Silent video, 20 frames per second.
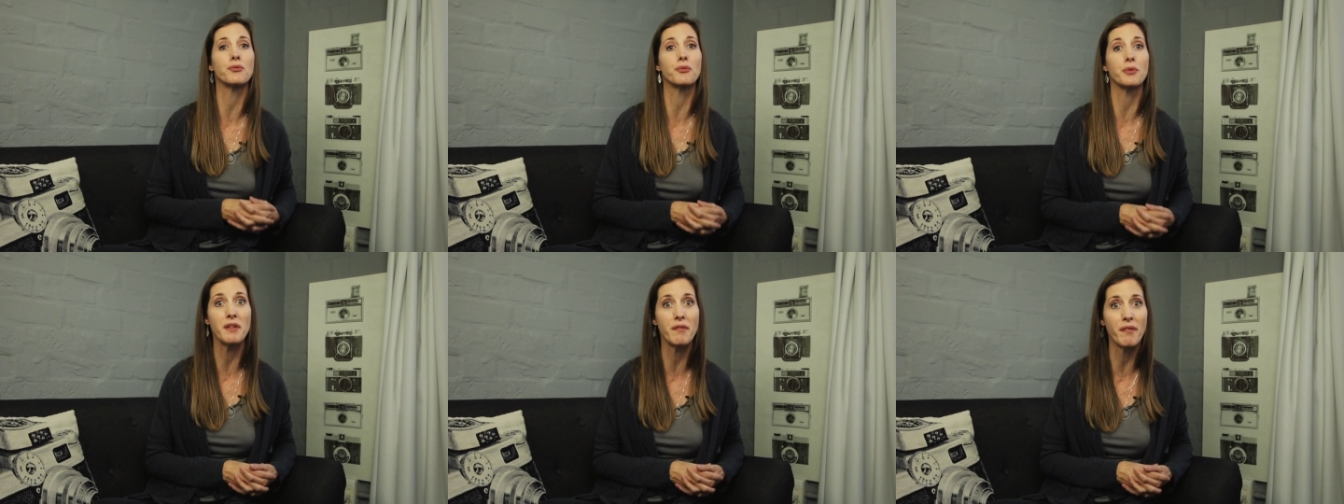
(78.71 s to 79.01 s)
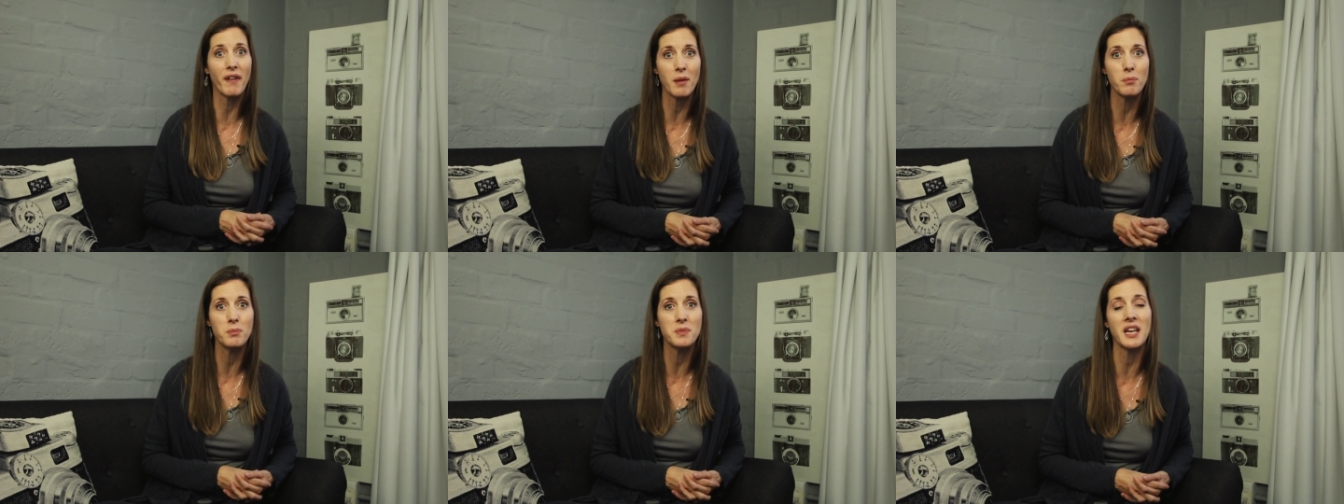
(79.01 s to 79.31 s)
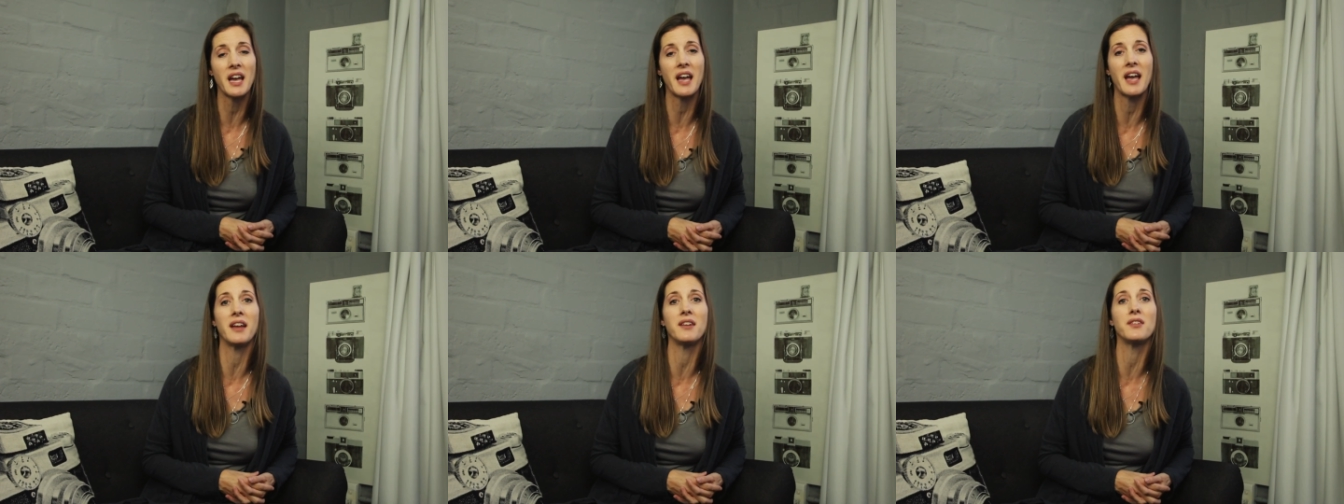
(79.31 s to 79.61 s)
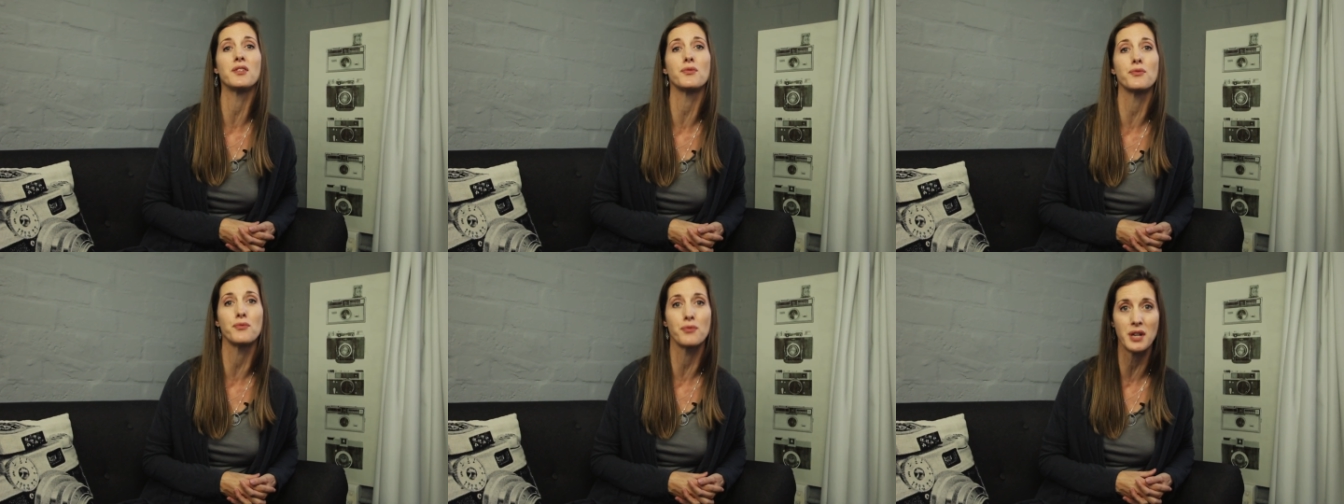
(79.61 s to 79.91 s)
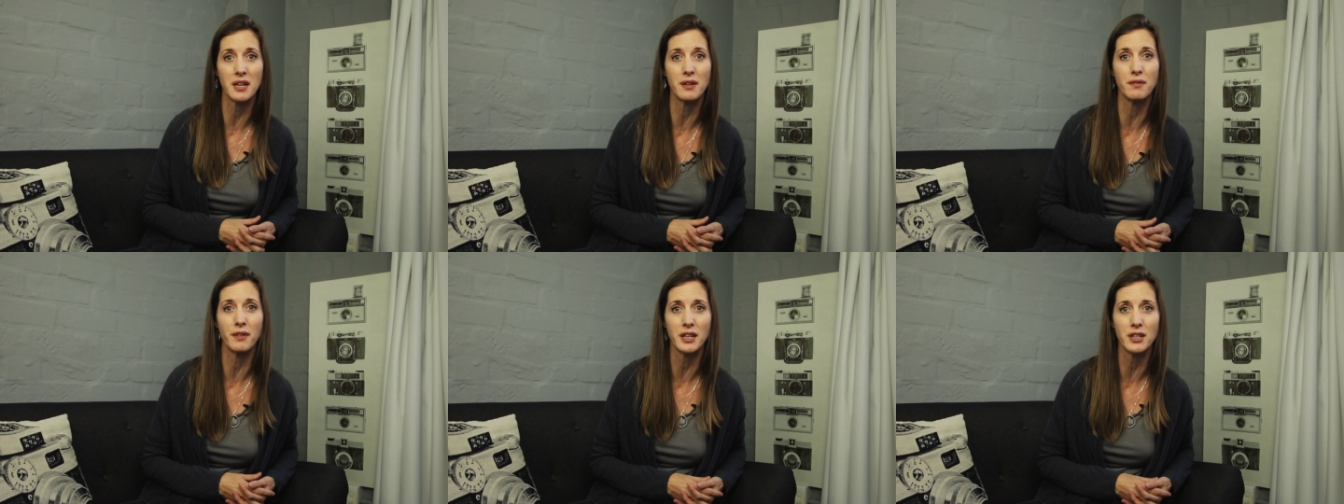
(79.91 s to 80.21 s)
revamps, and
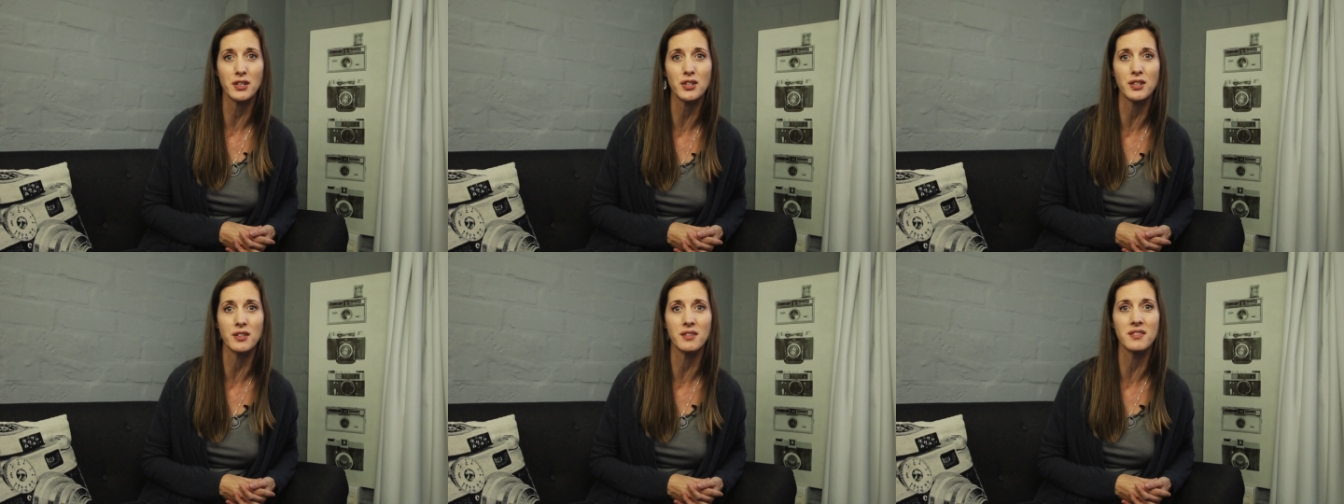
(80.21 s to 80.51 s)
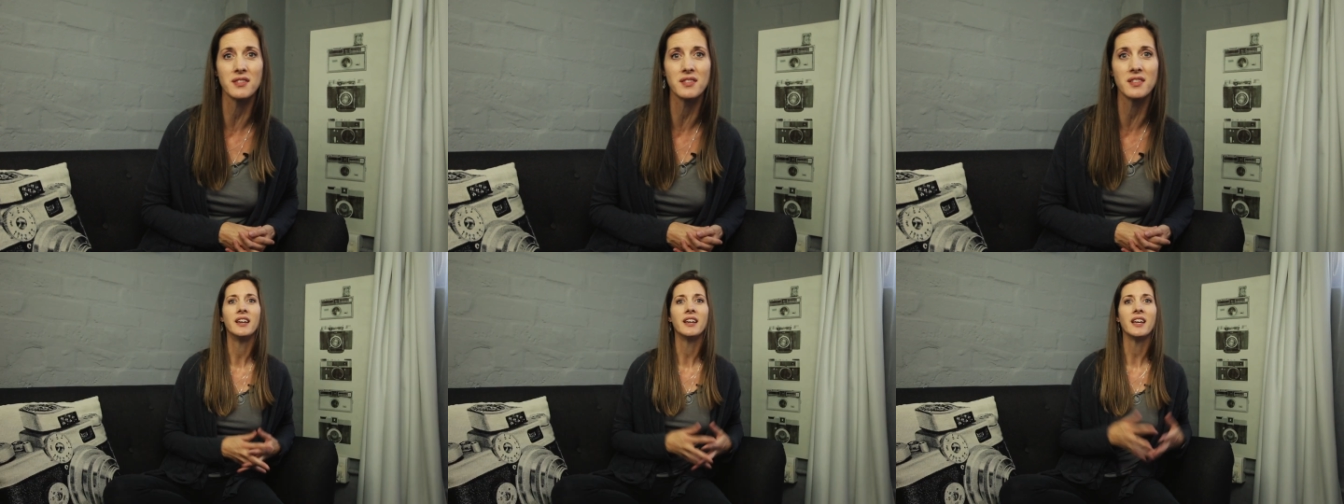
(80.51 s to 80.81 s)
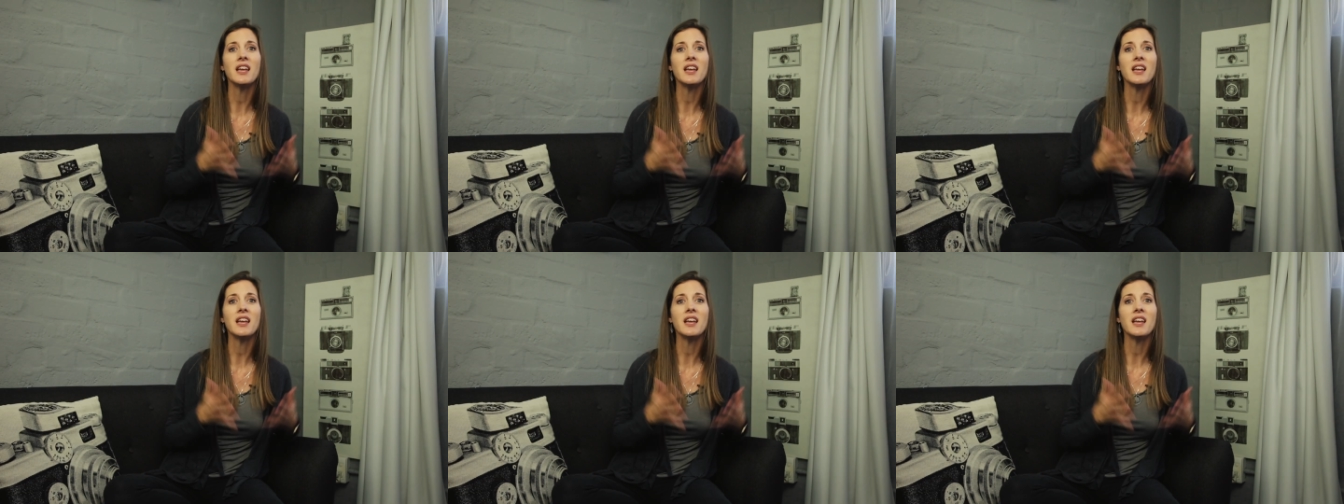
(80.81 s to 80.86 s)
reinventions.